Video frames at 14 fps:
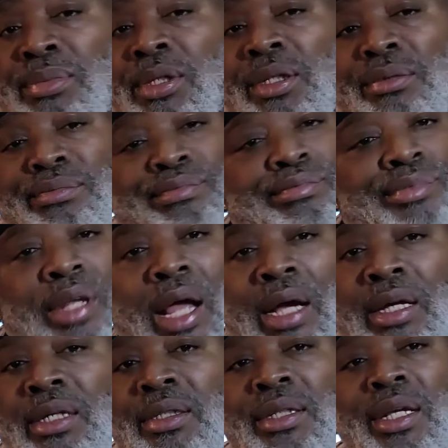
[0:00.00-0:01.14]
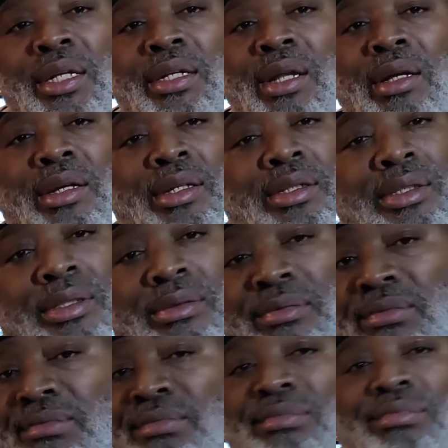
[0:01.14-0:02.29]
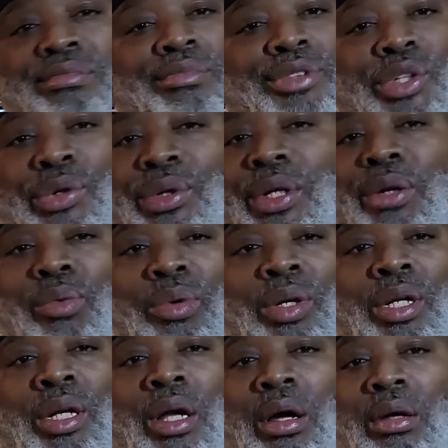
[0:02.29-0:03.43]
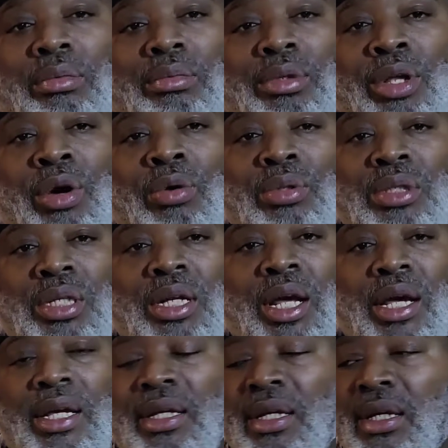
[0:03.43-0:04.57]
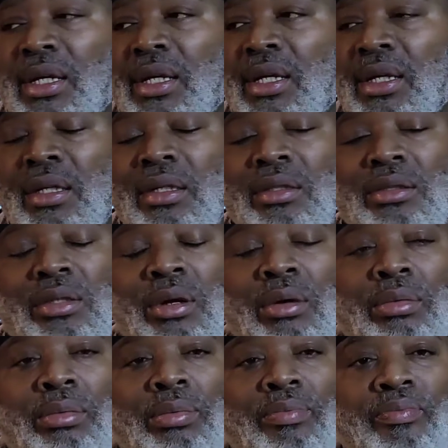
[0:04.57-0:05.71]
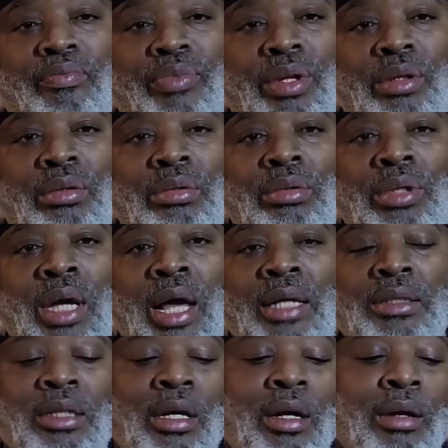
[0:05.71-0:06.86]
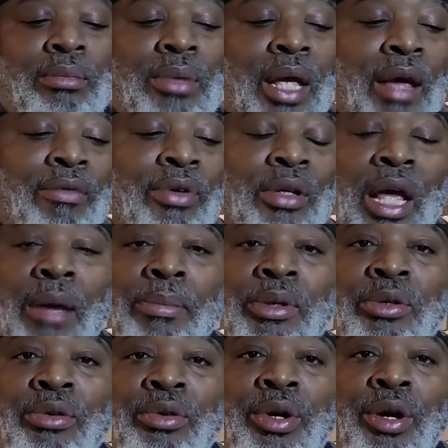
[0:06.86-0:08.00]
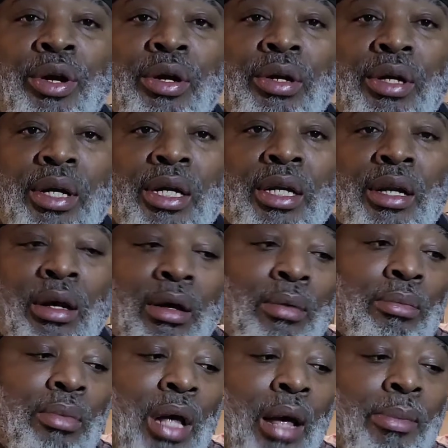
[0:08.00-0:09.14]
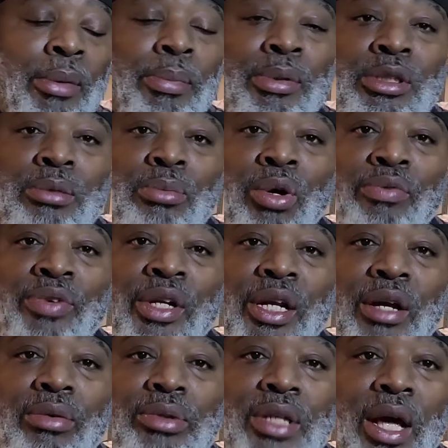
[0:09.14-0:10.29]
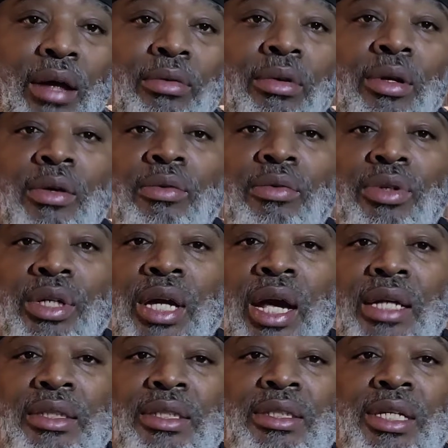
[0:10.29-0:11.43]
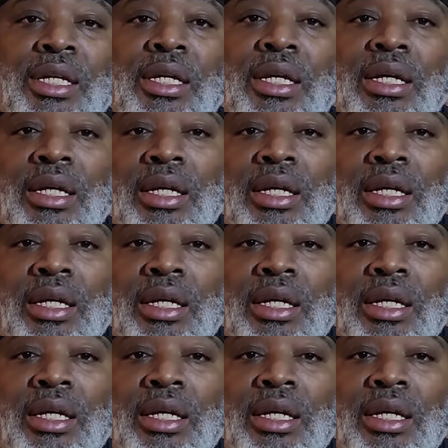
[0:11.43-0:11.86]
But I couldn't do it in Lowe's today. So you guys have a happy new year, and I'll be putting some more videos out for you guys to see.